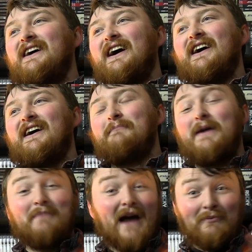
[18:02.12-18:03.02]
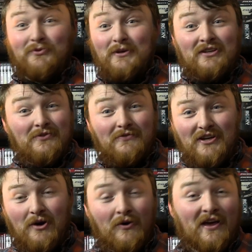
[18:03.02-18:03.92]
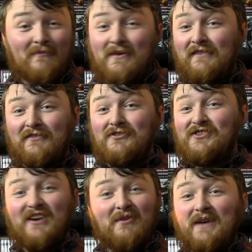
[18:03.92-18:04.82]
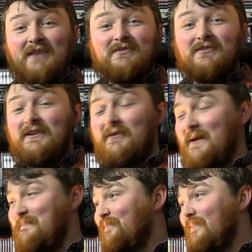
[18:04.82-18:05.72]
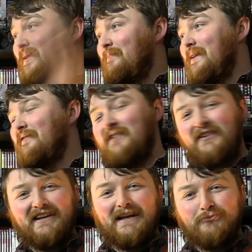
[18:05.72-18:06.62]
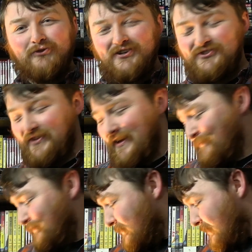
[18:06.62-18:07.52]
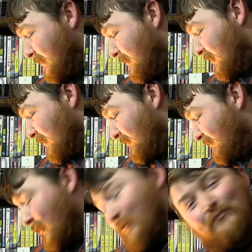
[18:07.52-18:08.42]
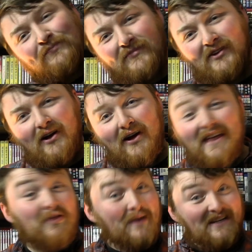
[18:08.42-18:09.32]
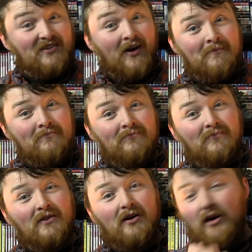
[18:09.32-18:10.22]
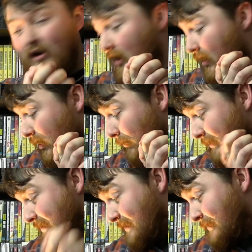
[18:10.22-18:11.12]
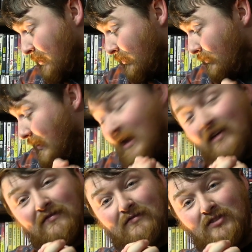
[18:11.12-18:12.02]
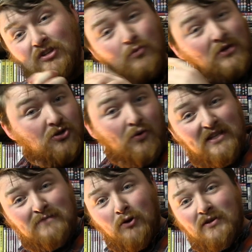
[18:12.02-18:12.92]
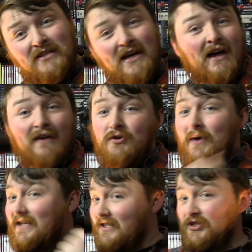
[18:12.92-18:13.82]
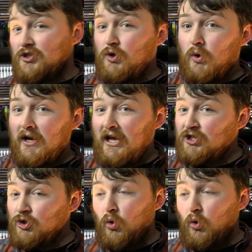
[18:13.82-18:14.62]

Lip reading: Perhaps we could do a video on it in the future. That would be absolutely great. A bit of collaboration there. So, in the meantime, please let me know if you enjoyed this box set. Have you added it to your collection?